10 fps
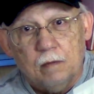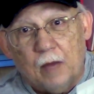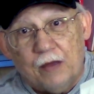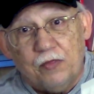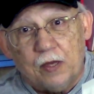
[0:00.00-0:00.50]

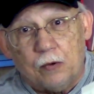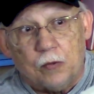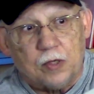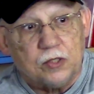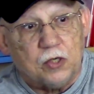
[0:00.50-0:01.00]
I think it
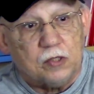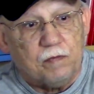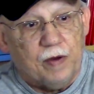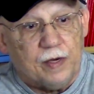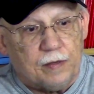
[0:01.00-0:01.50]
works just
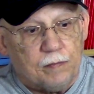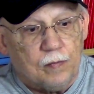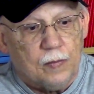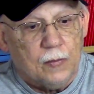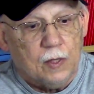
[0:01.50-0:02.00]
fine.
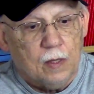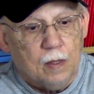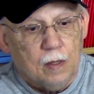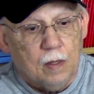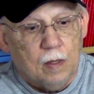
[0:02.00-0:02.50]

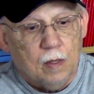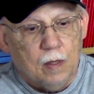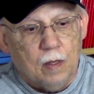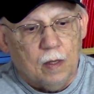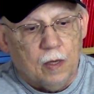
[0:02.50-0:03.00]

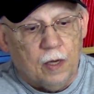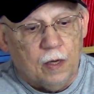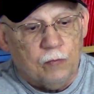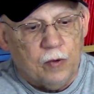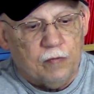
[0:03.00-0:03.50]

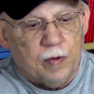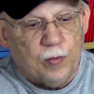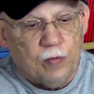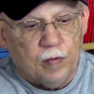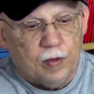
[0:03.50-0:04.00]
And we
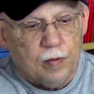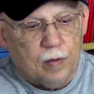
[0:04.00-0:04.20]
remove it.